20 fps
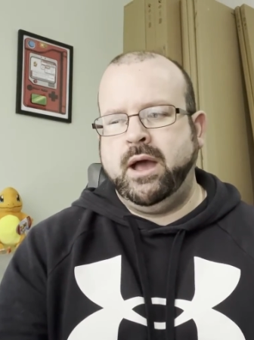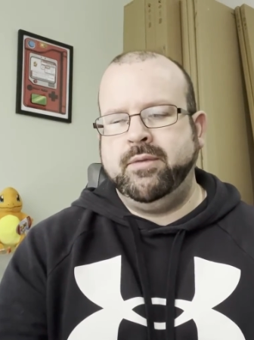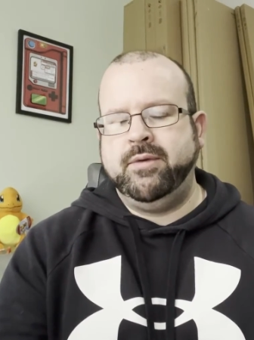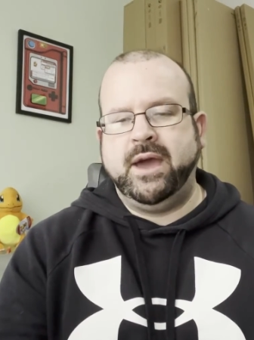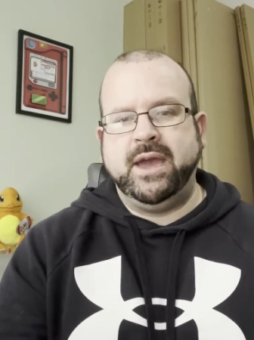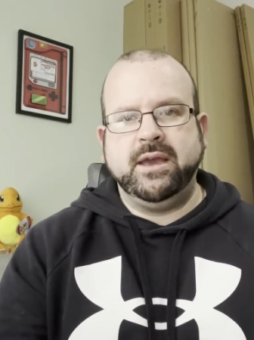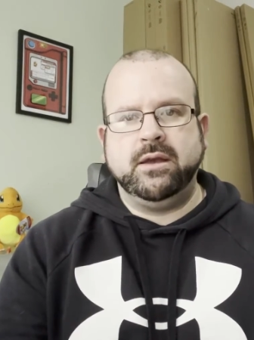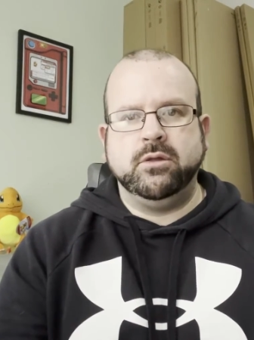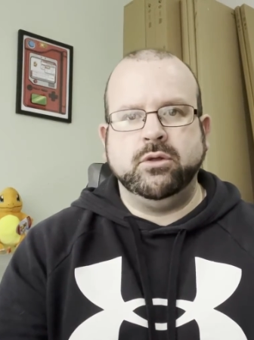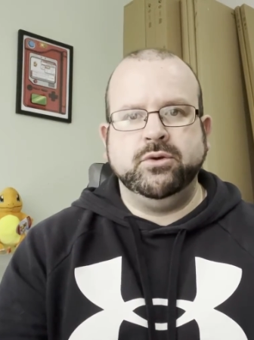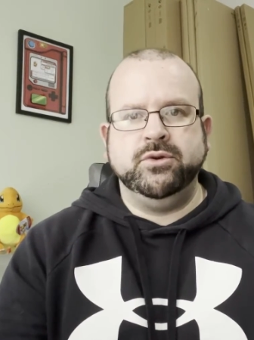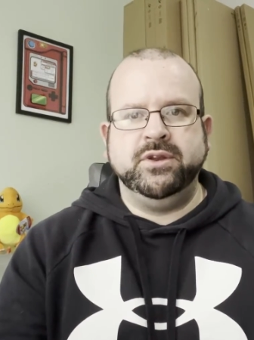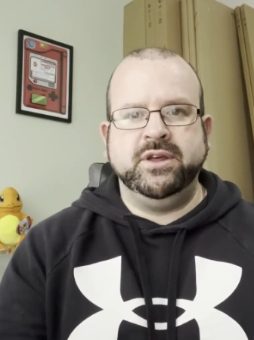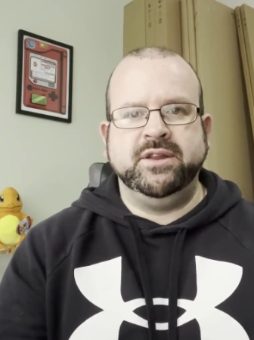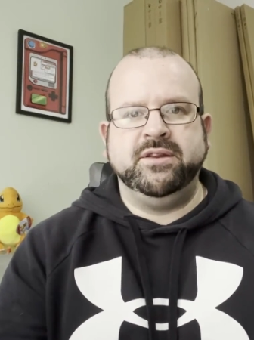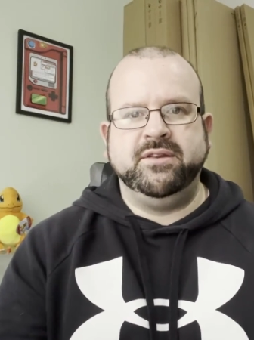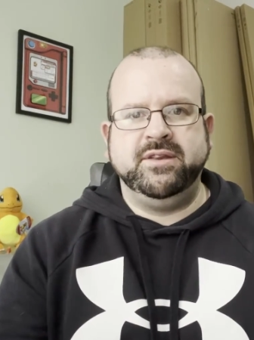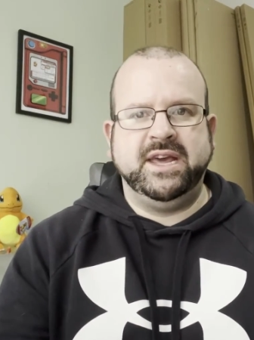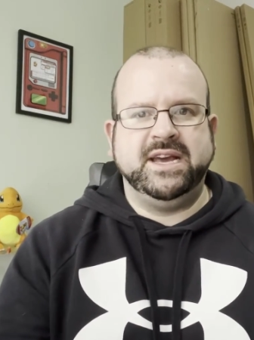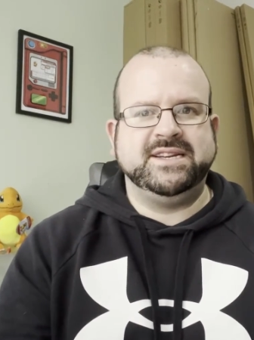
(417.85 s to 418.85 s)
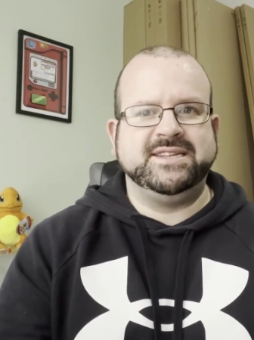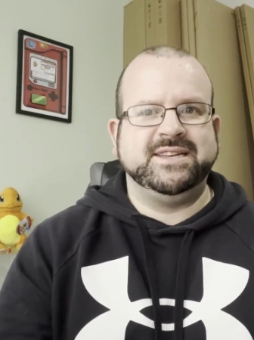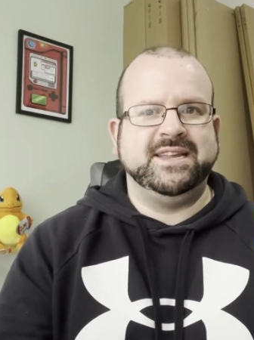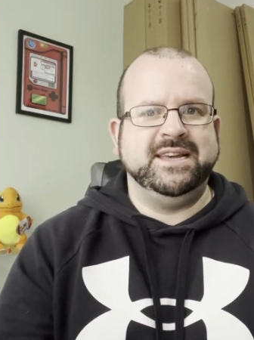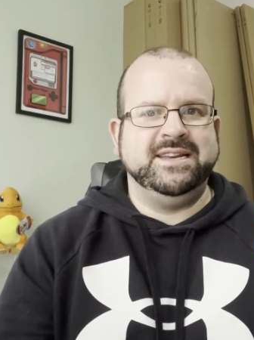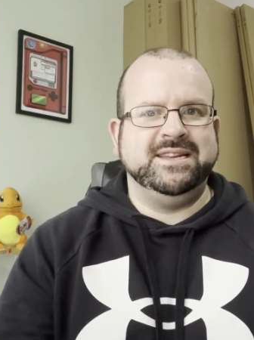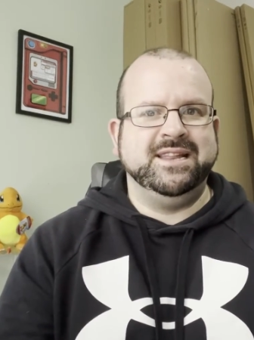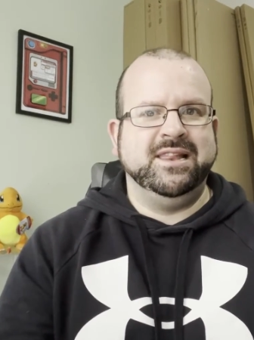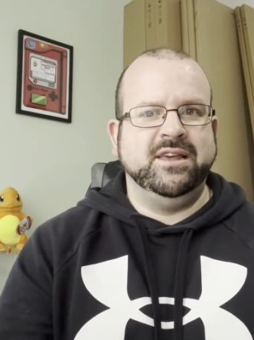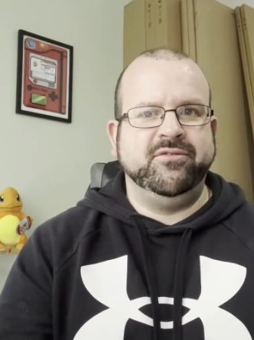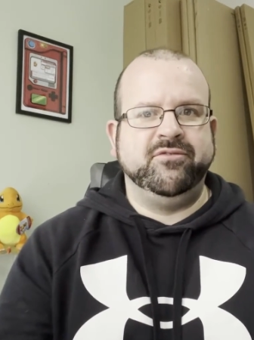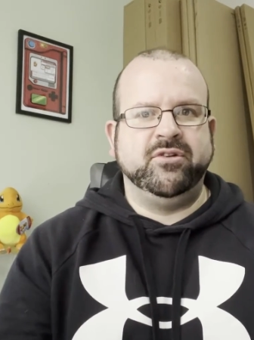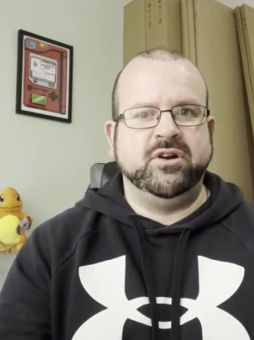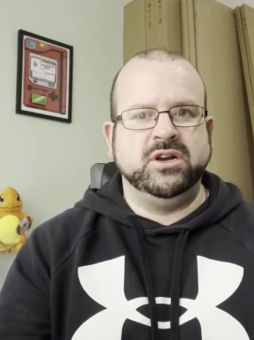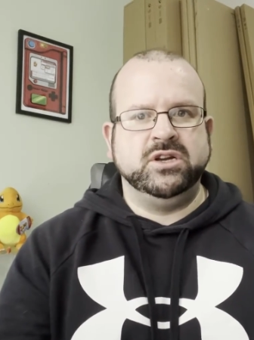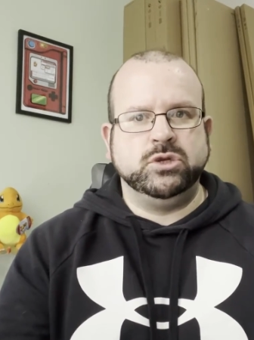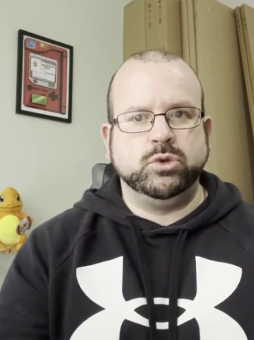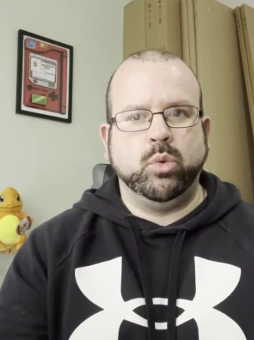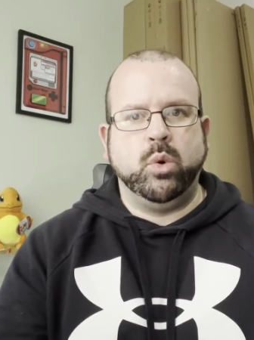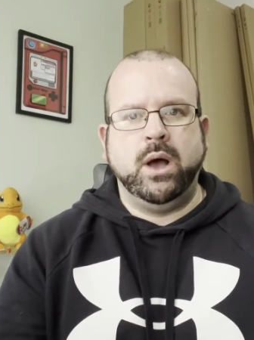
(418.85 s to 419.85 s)
That included next day
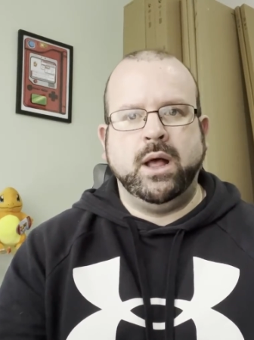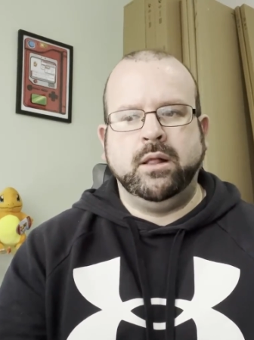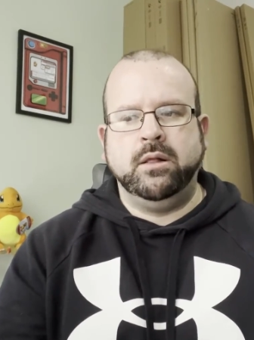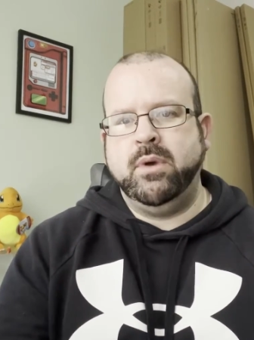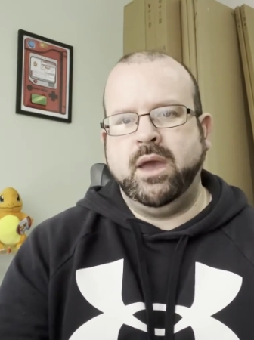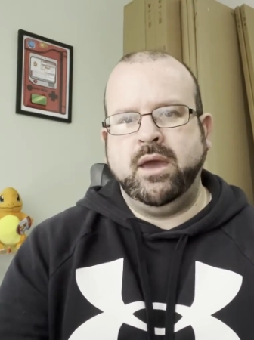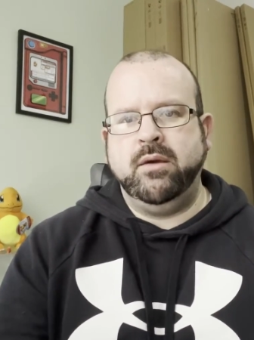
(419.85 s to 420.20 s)
delivery as well.